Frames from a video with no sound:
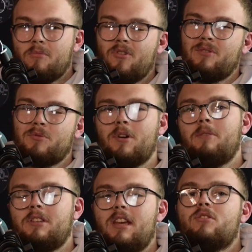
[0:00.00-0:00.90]
Moxie was quite
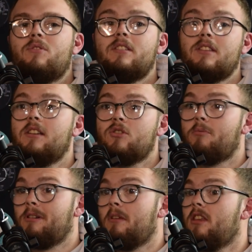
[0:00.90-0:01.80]
upset, so I decided to
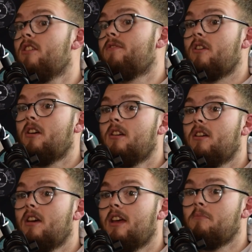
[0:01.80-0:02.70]
open up the theatre for her,
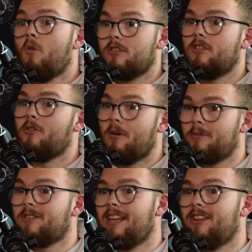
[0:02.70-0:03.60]
and Moxie could go up
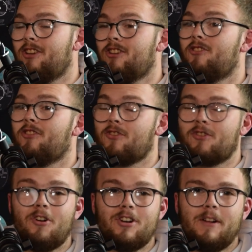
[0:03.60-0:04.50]
on stage, she could
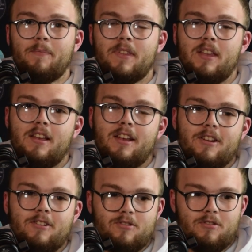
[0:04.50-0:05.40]
record it.
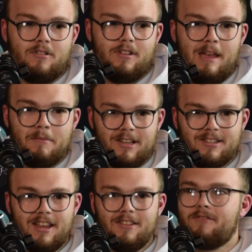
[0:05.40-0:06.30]
So Emily's
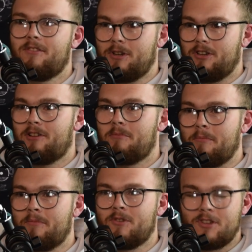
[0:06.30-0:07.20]
sitting, which is her
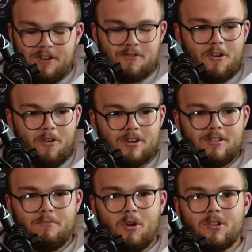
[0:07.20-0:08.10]
mum, was sitting
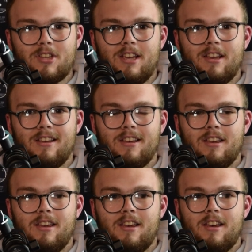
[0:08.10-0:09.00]
recording Moxie,
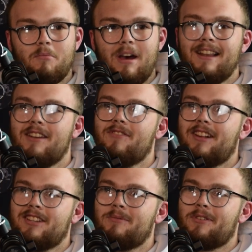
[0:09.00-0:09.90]
but I didn't
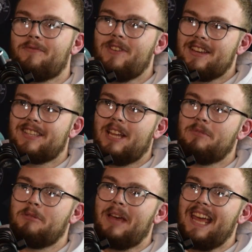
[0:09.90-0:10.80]
realise she was on
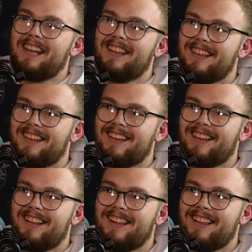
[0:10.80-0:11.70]
FaceTime to Penn.
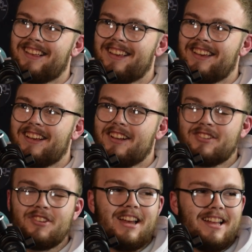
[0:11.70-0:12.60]
Wow.
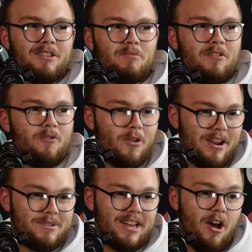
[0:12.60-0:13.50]
So they handed me the phone and I
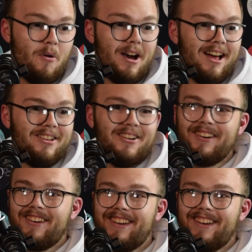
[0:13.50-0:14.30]
was like, oh, hello.